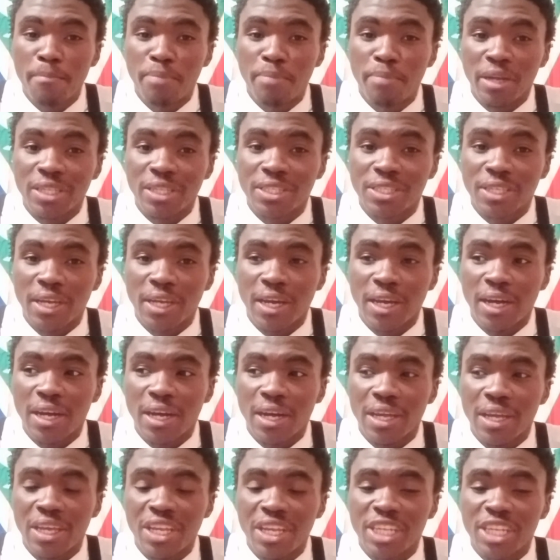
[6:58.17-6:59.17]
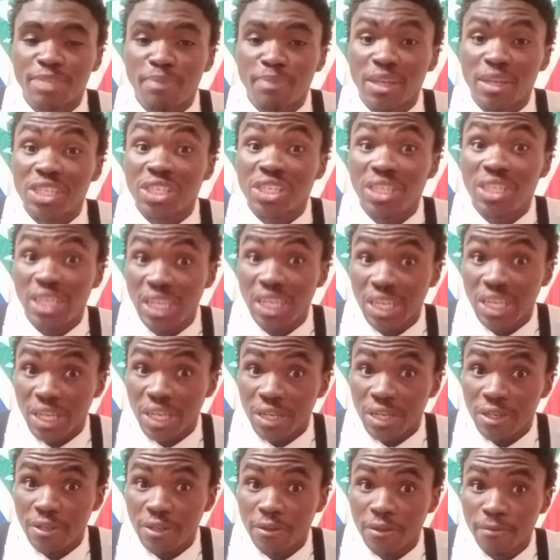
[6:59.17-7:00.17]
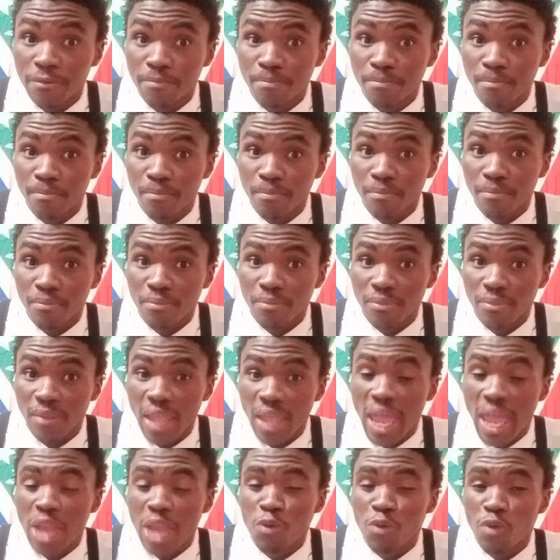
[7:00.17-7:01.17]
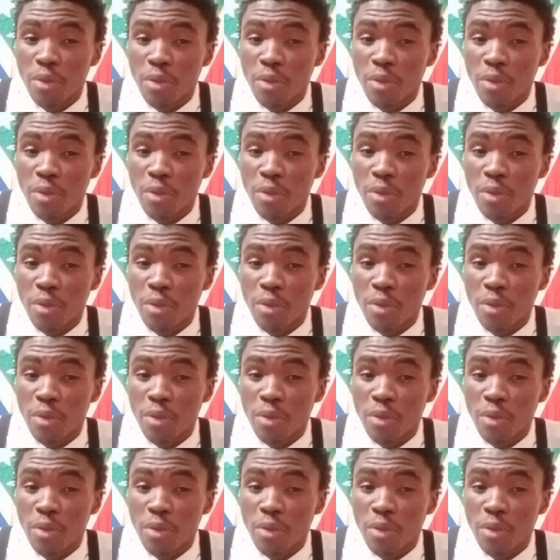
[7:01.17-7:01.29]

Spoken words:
But it is much needed. And